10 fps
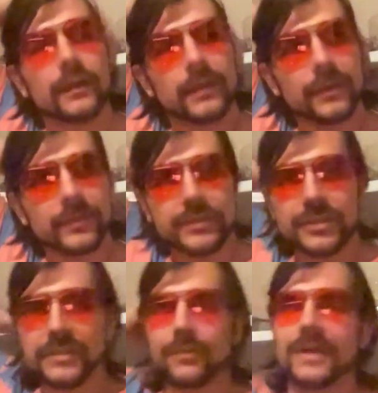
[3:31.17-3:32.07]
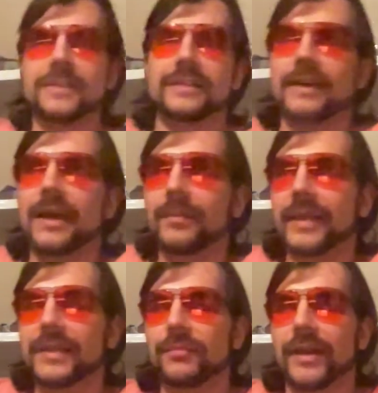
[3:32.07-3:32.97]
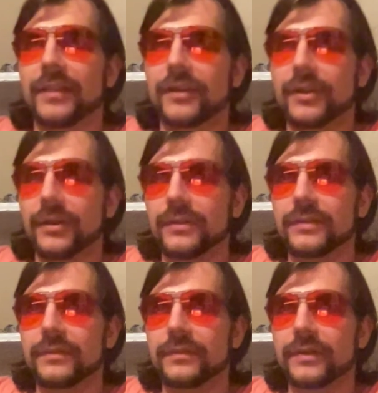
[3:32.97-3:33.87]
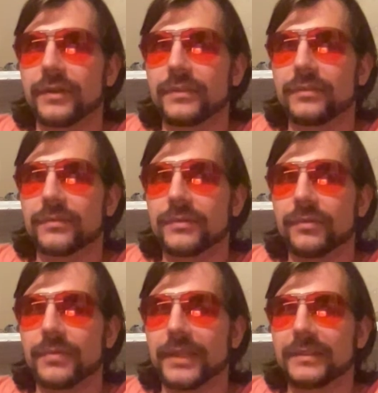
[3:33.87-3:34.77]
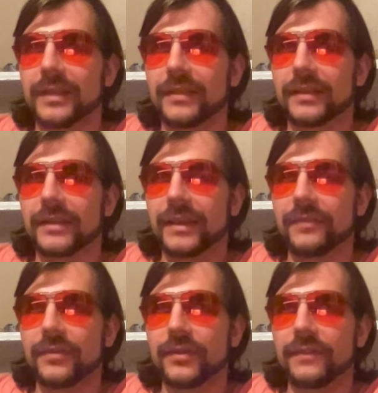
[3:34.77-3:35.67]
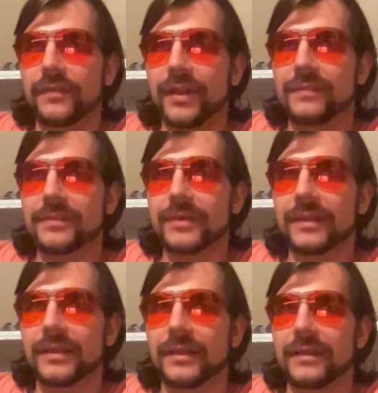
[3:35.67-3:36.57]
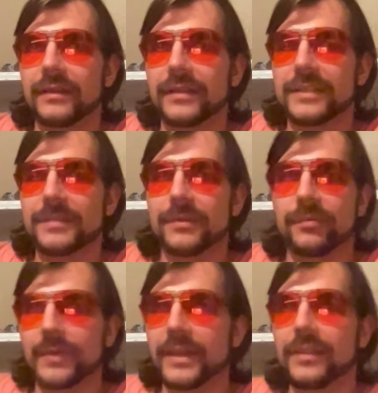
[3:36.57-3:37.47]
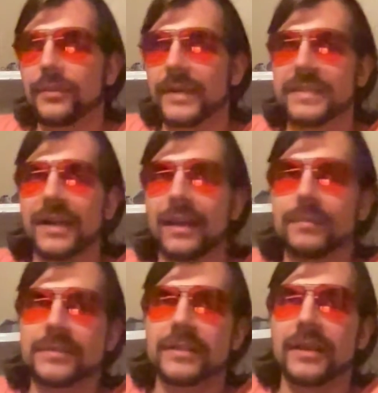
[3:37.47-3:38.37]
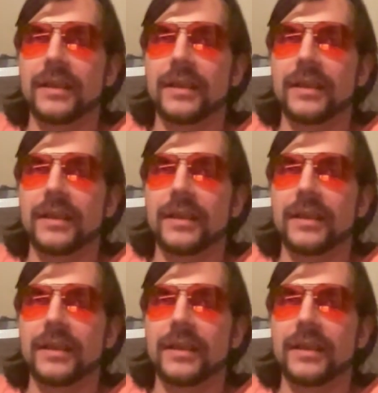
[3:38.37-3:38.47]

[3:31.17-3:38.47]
it was just a waste of time, like writing the code to repeat that thing. Like if you have something that needs to be repeated 3 times,